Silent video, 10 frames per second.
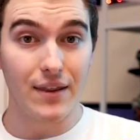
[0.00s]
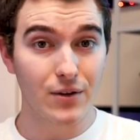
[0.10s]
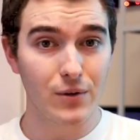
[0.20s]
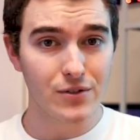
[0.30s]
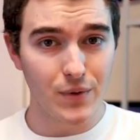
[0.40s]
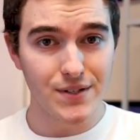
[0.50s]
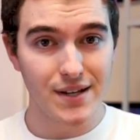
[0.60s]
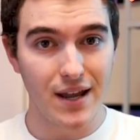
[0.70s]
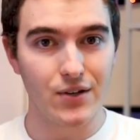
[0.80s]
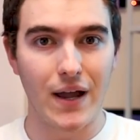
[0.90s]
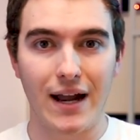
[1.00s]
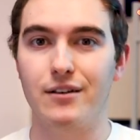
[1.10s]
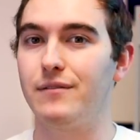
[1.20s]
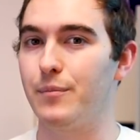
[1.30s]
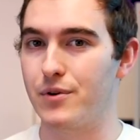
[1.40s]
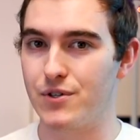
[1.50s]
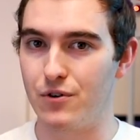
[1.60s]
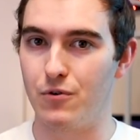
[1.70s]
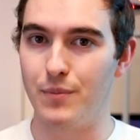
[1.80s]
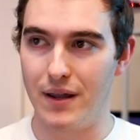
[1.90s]
And the goal is once again to actively
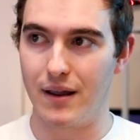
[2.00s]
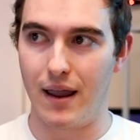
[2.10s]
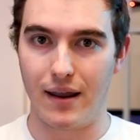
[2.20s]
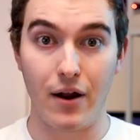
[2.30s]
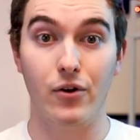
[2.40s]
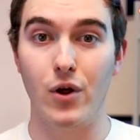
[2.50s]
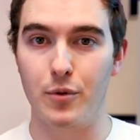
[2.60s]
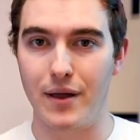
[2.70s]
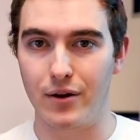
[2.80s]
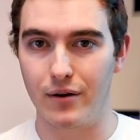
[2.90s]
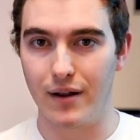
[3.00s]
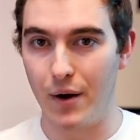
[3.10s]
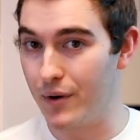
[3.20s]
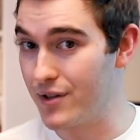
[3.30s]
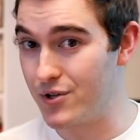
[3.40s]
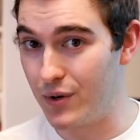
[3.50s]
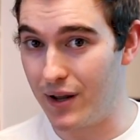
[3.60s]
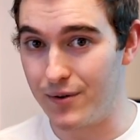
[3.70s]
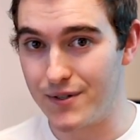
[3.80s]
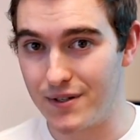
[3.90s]
pursue being a character animator at one of the
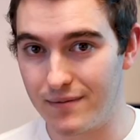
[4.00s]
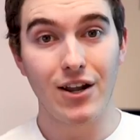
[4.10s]
studios.